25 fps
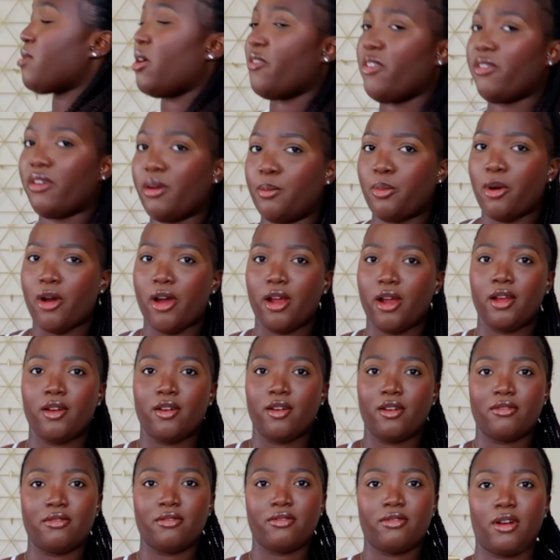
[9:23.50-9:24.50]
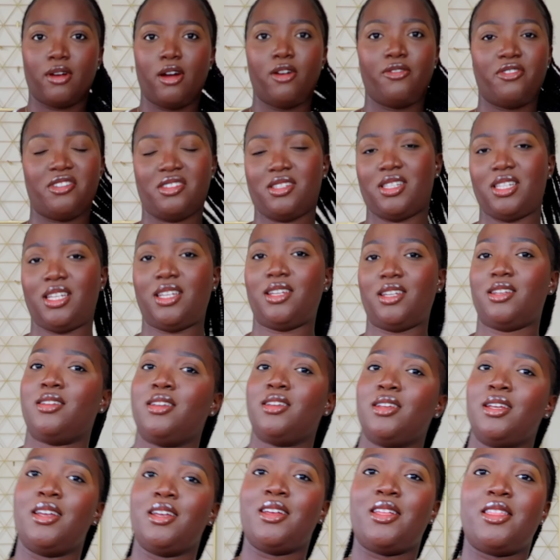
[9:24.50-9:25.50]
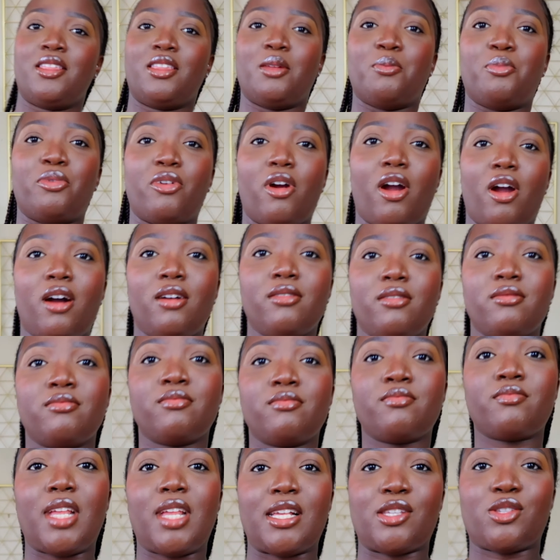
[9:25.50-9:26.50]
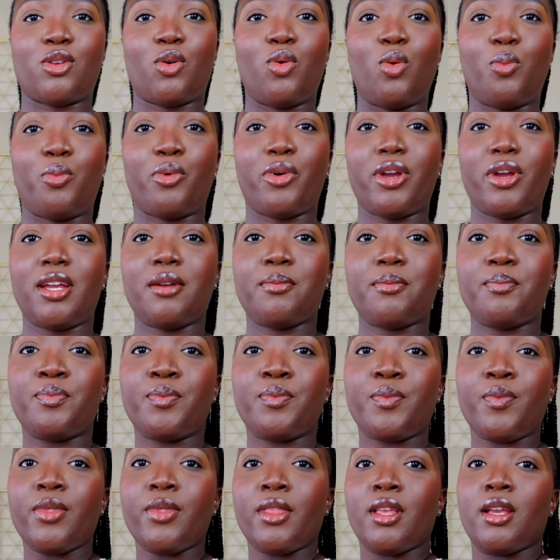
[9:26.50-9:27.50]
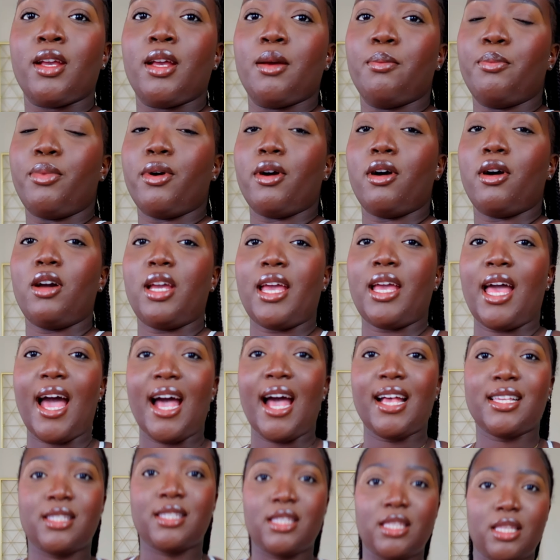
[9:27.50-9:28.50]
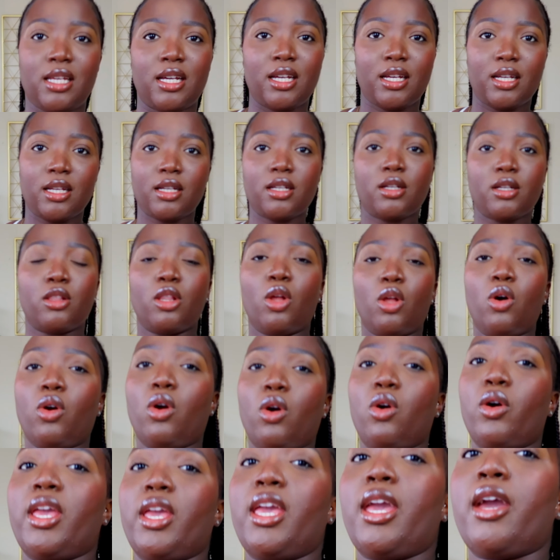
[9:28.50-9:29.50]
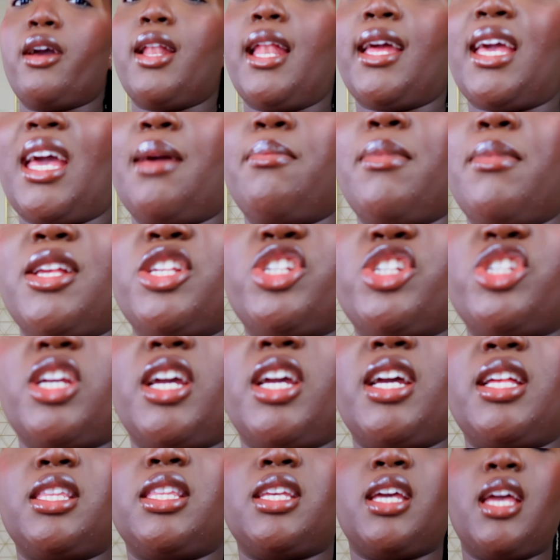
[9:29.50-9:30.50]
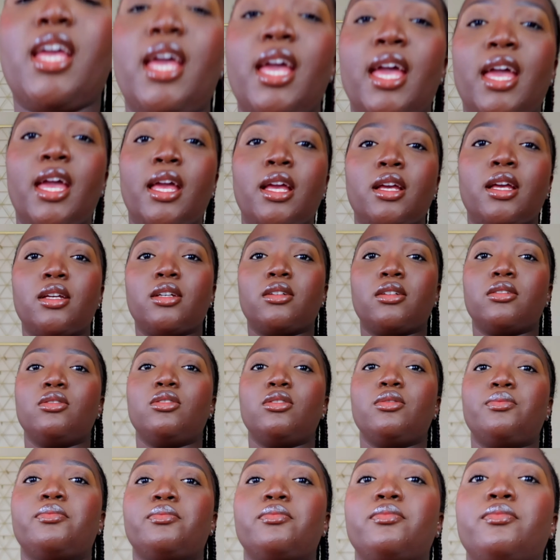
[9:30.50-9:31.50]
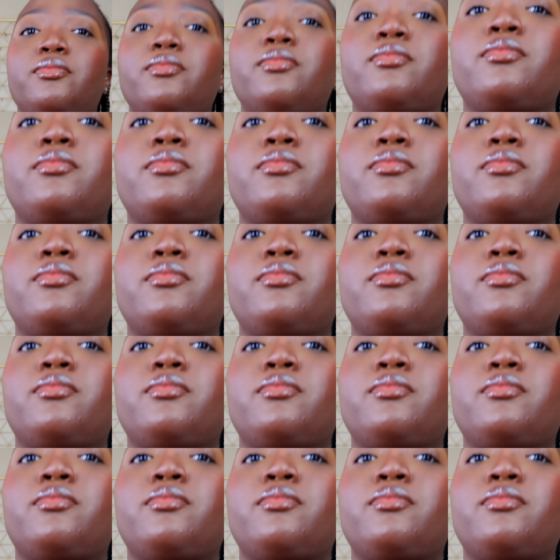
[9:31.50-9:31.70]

my favorite part of obviously the bra. That's the whole point. But it has the logo here, like I mentioned. Oop